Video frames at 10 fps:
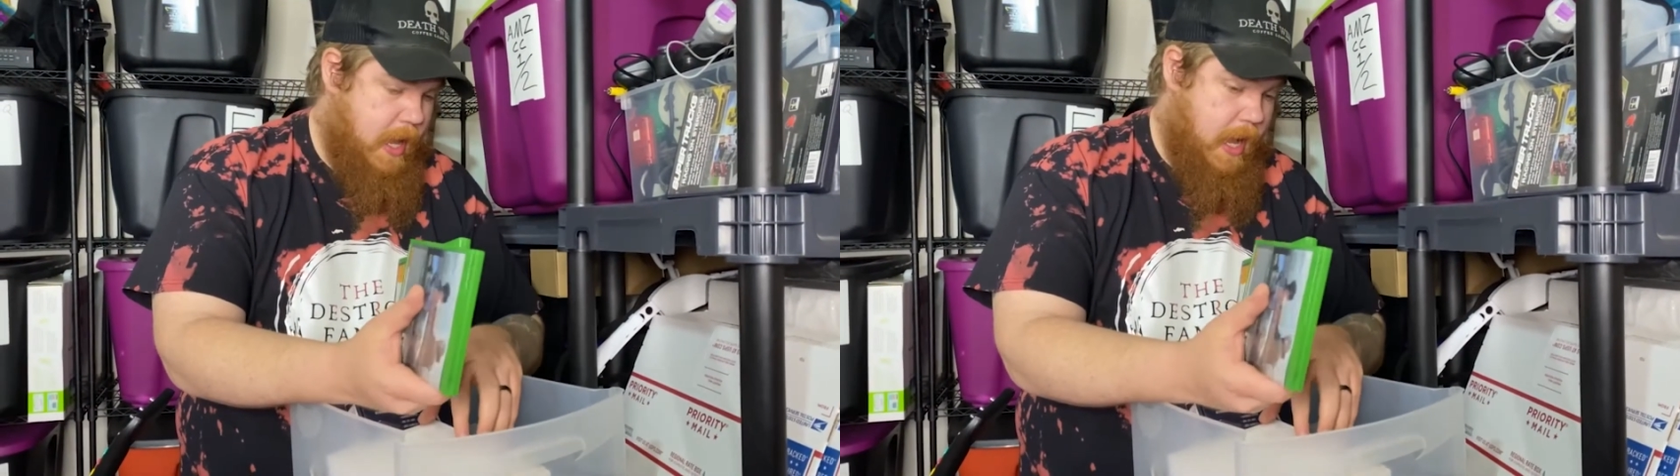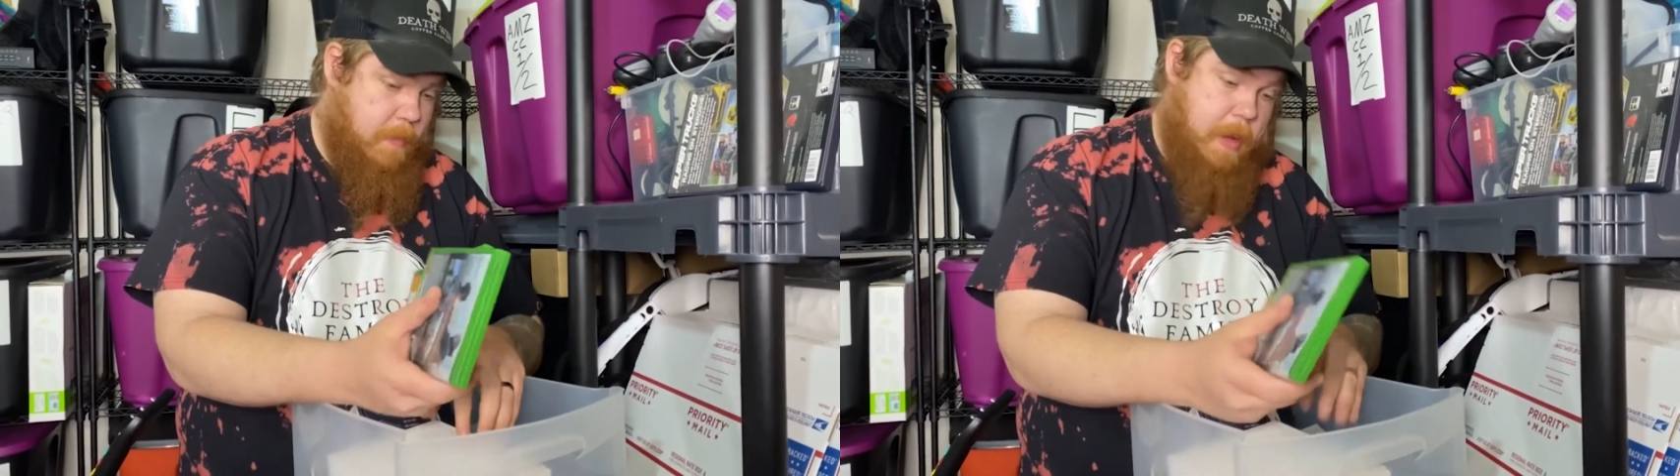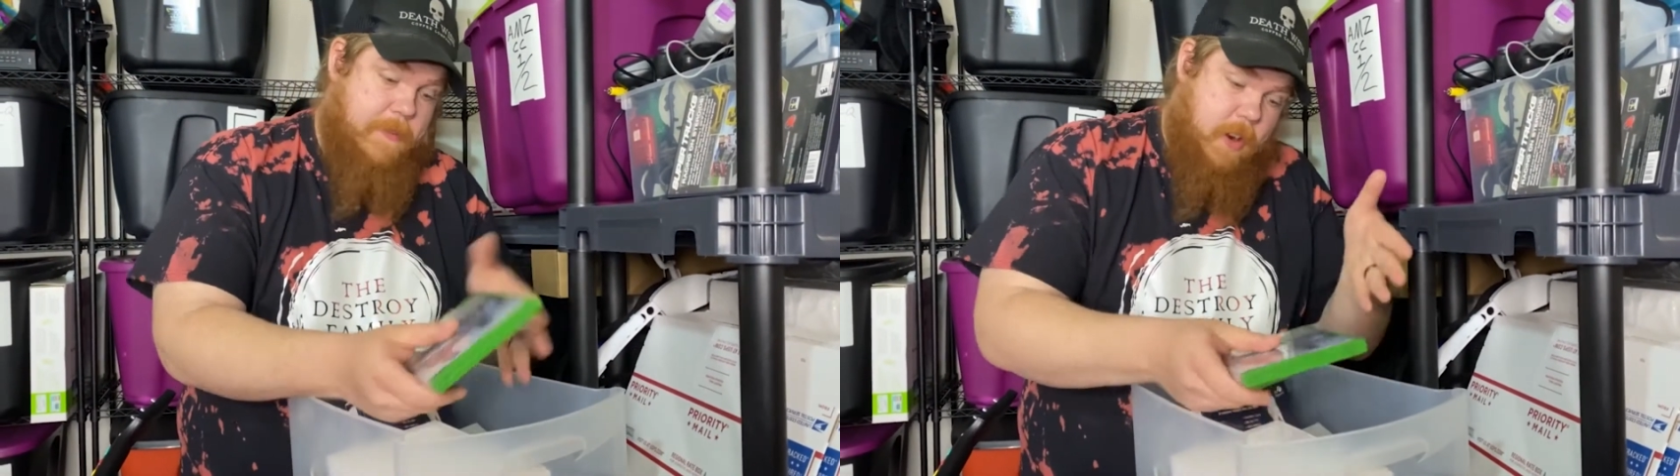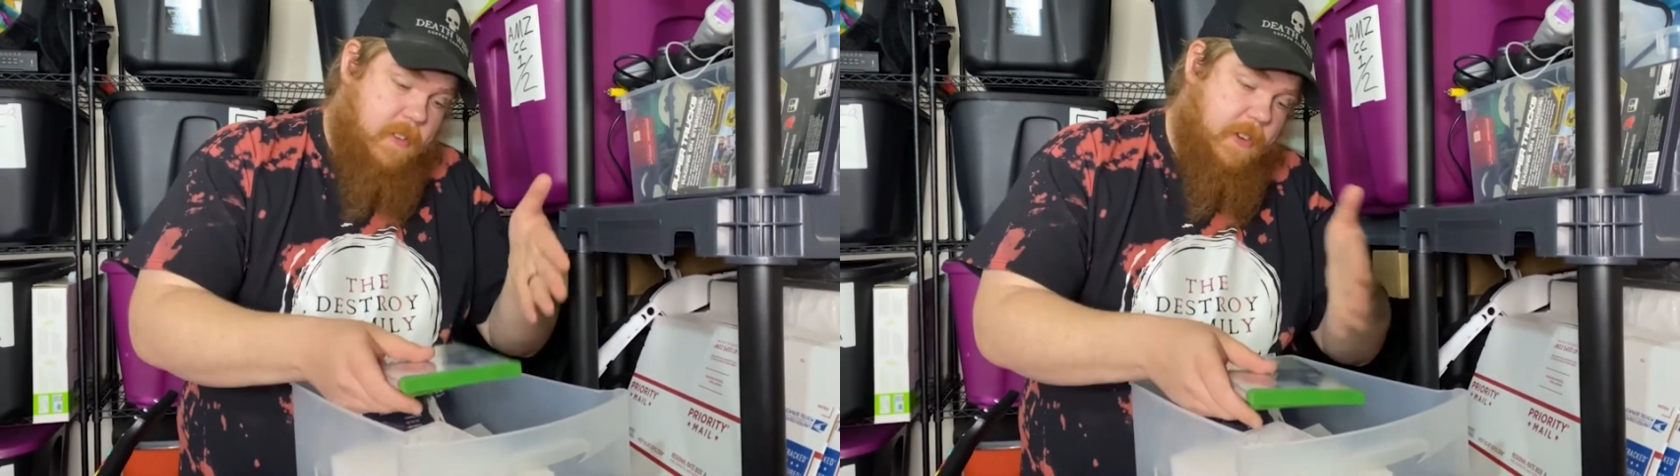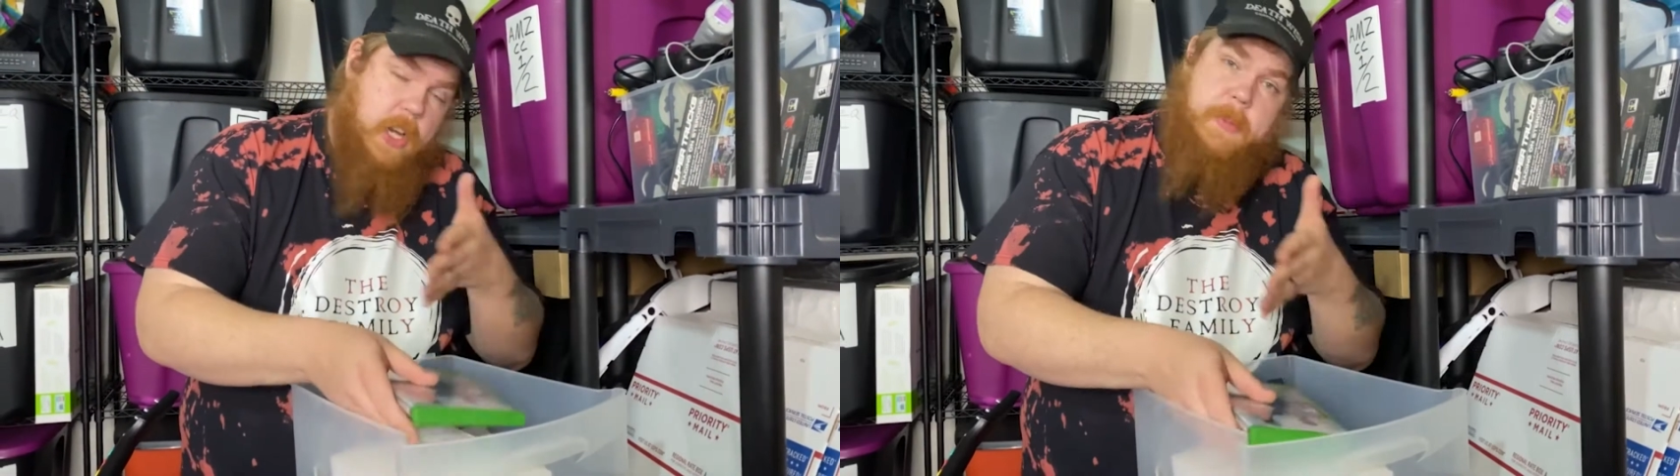But for a
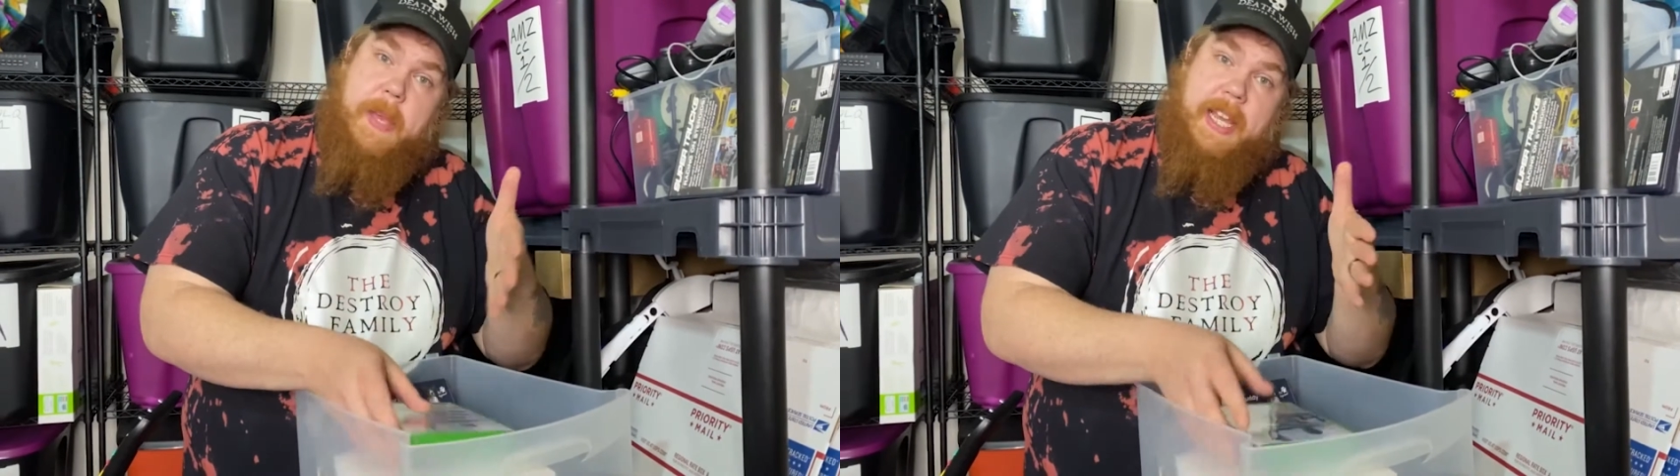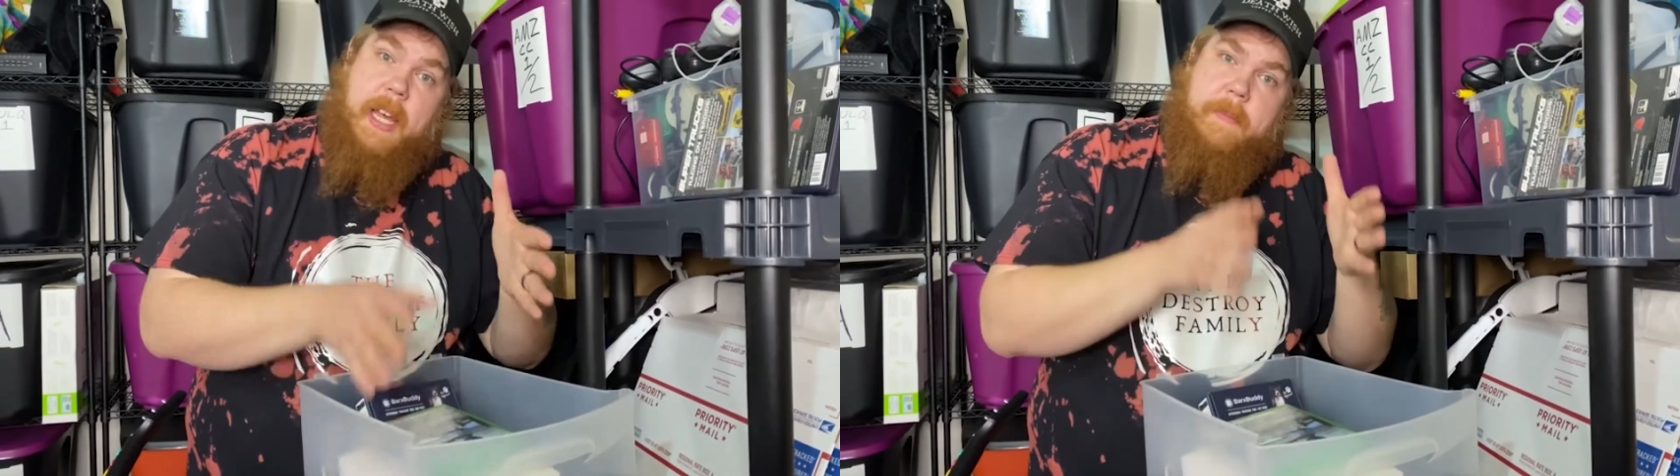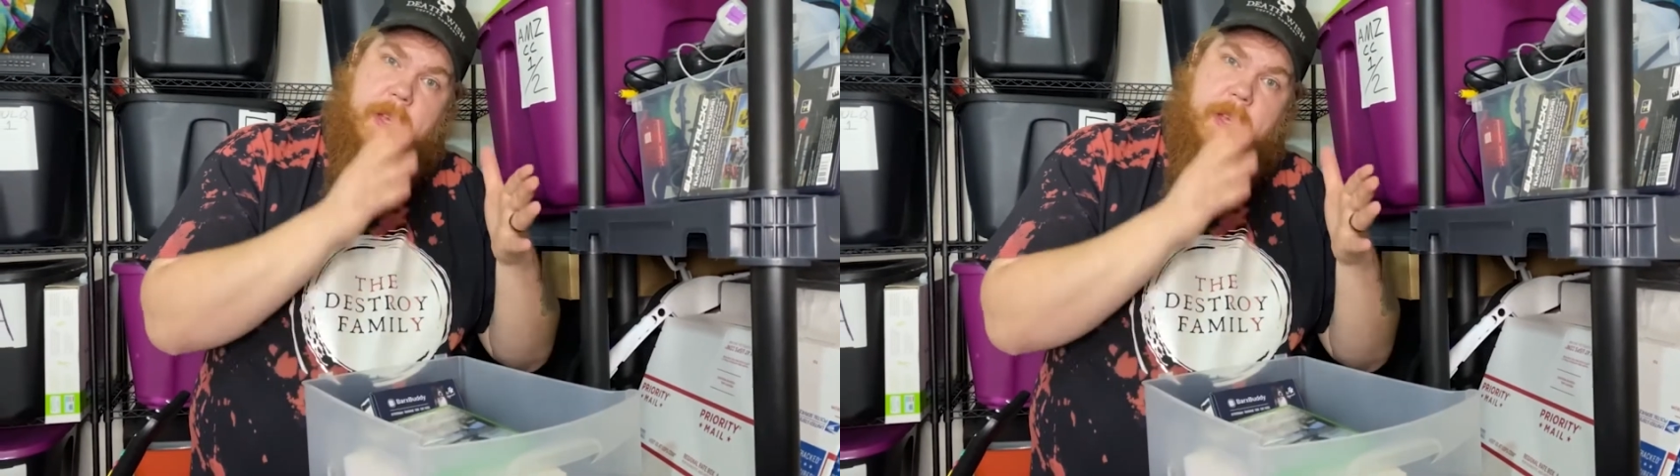first pickup,